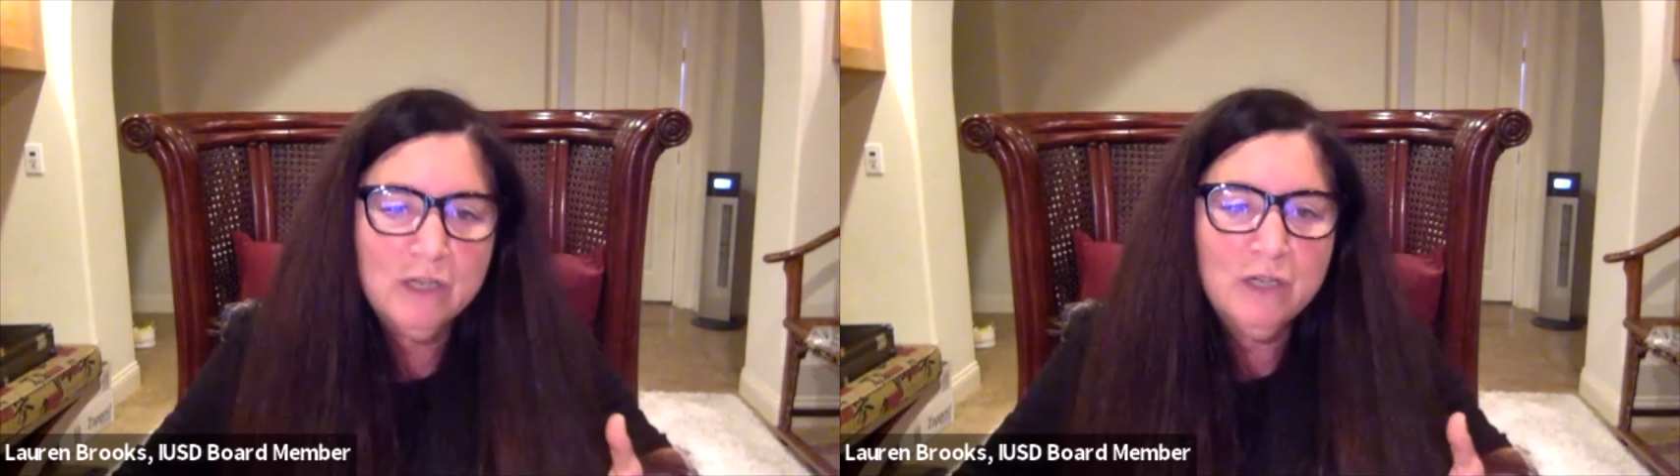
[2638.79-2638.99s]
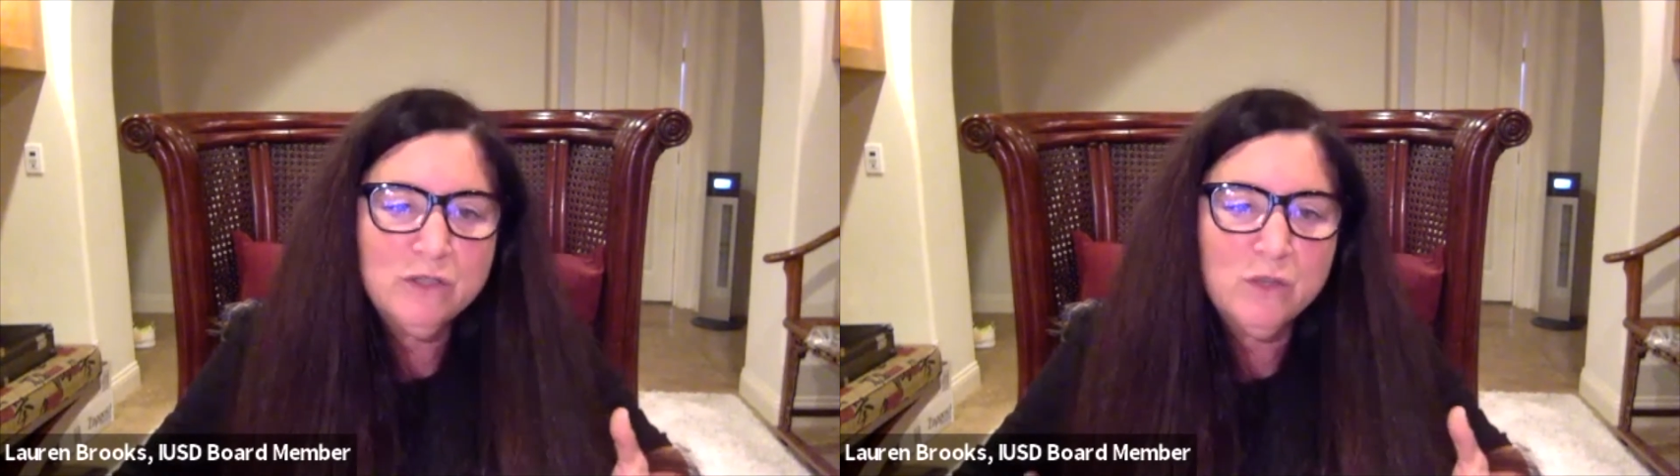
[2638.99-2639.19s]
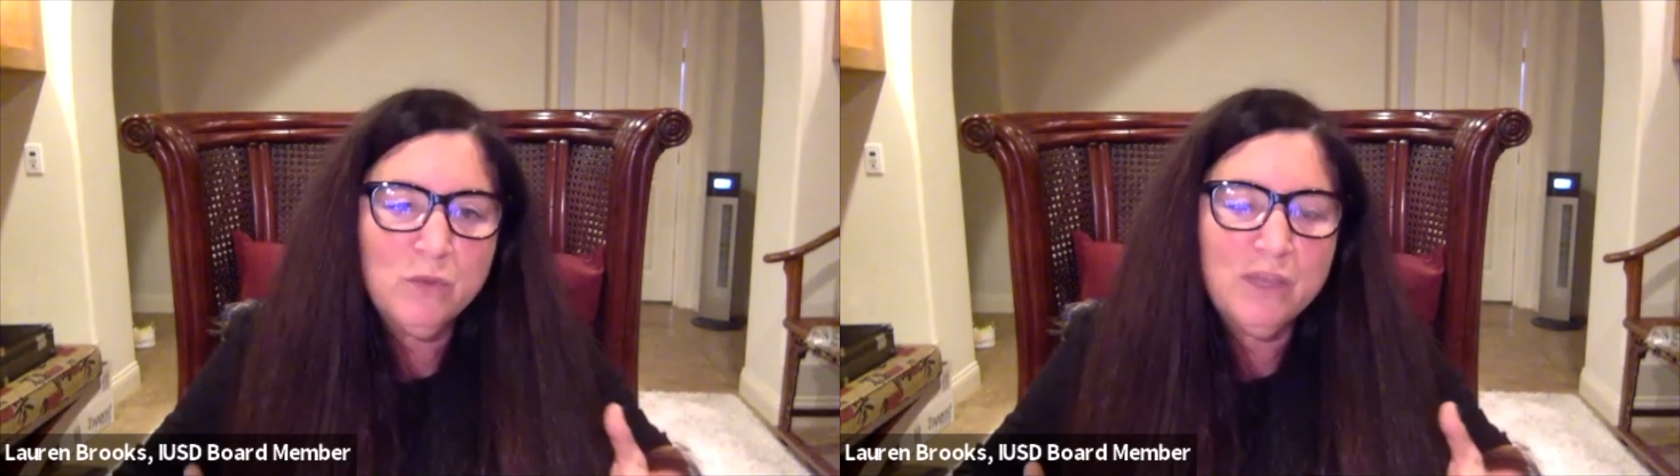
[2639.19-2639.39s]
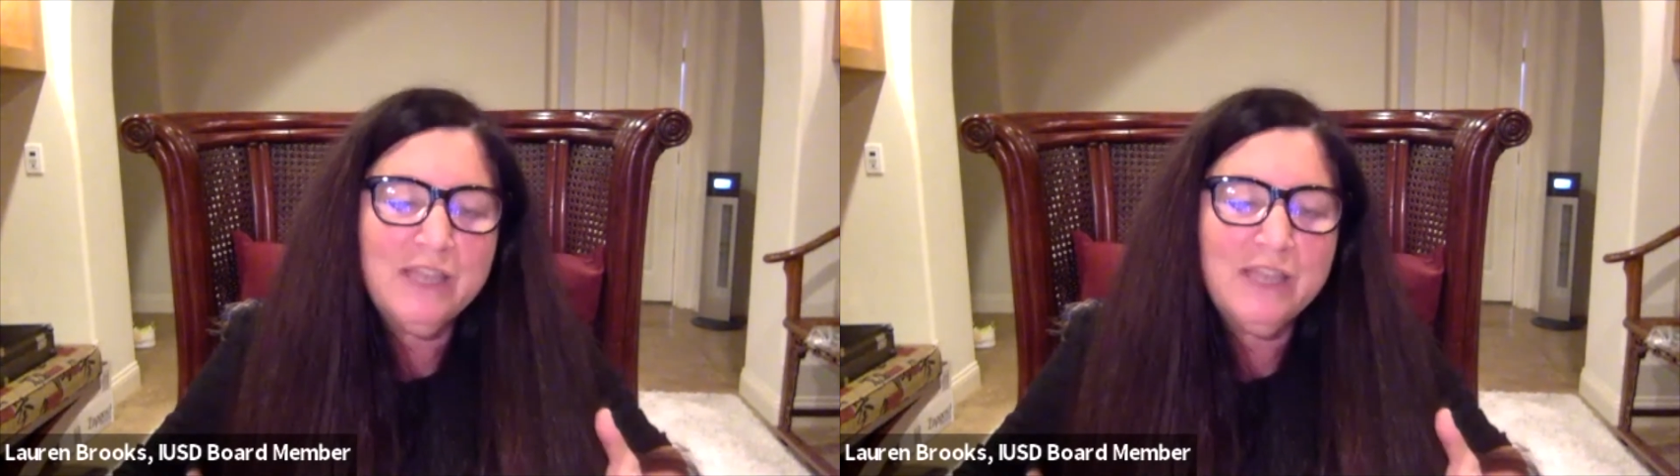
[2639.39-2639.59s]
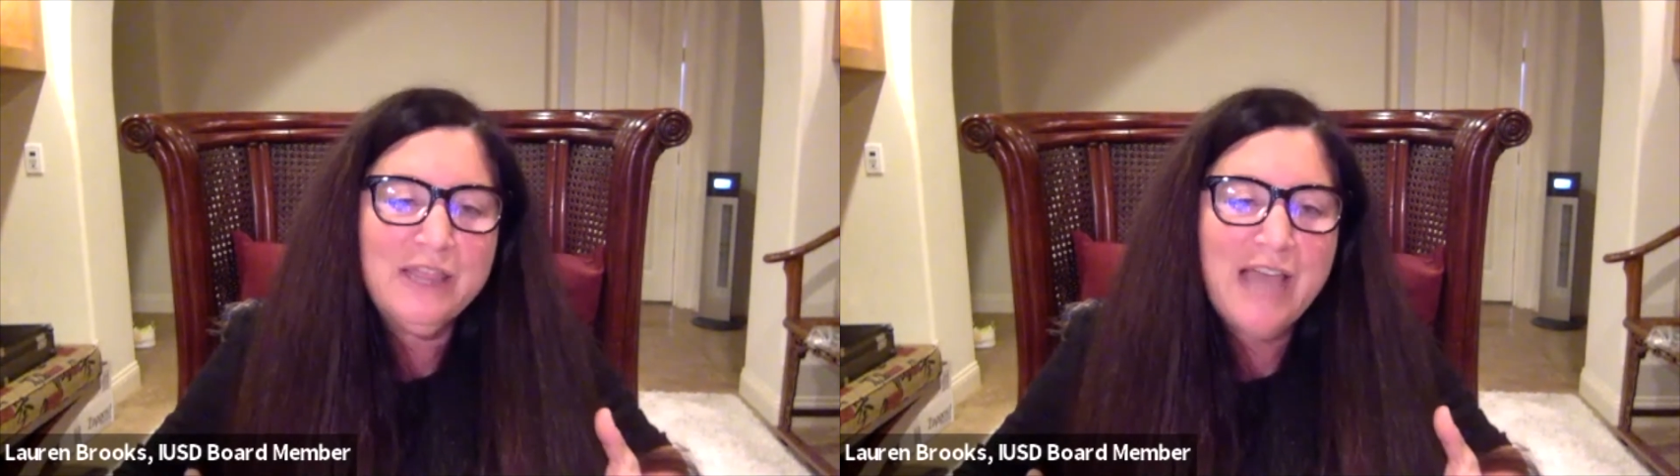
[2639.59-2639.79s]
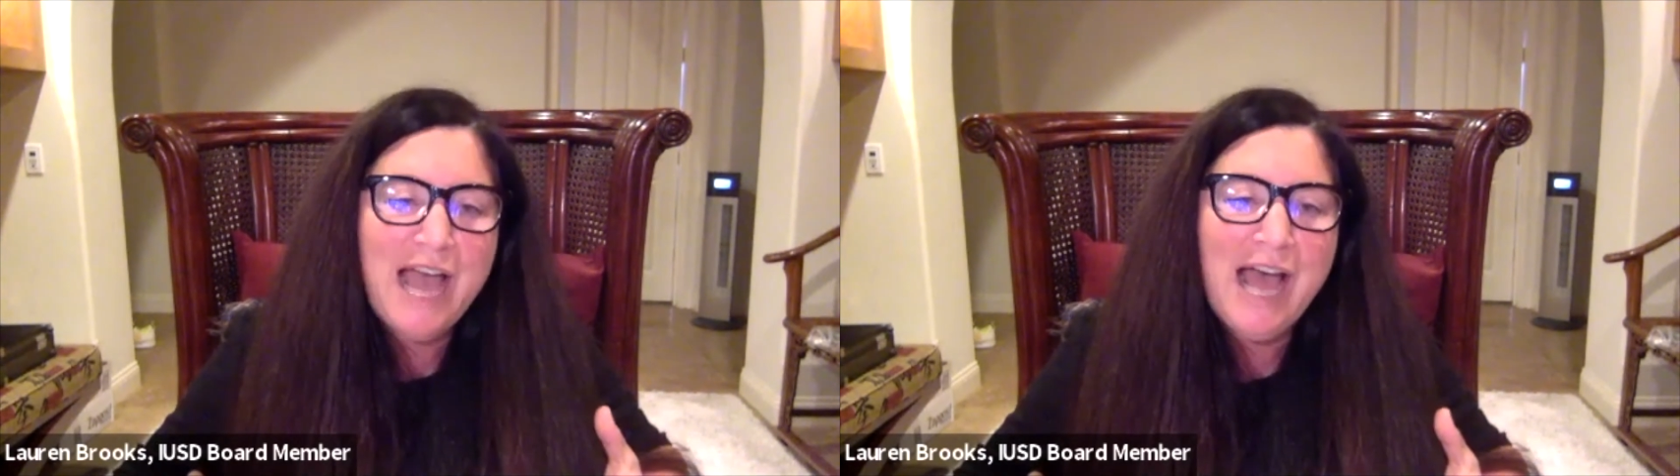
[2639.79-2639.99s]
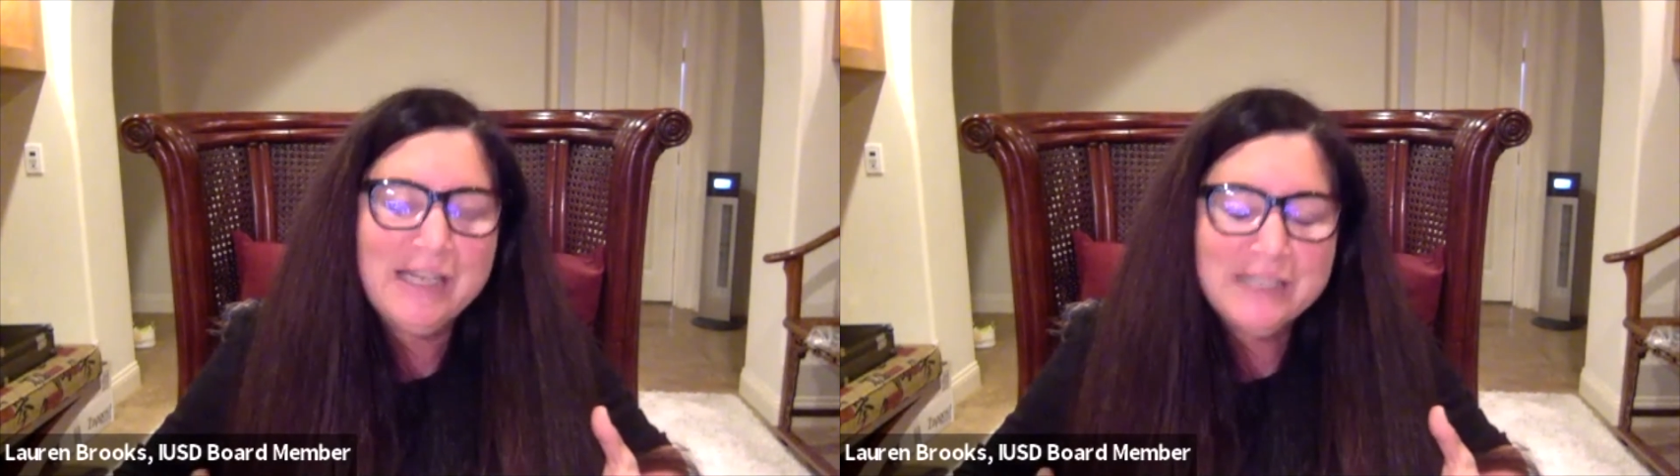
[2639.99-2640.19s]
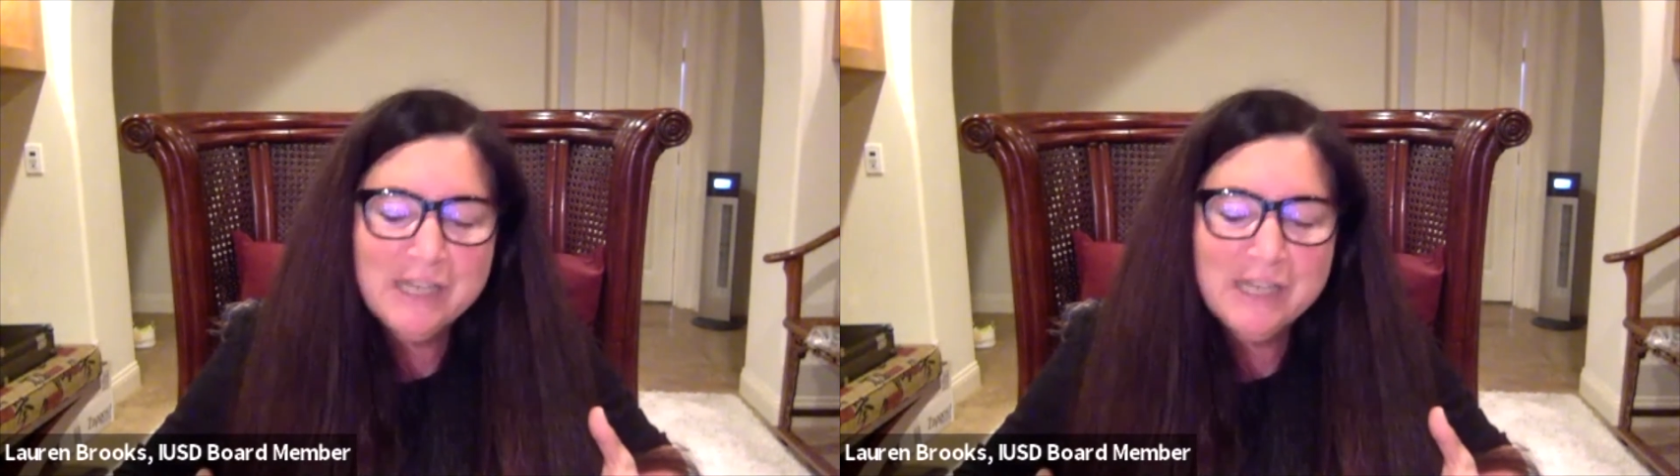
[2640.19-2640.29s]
So within that,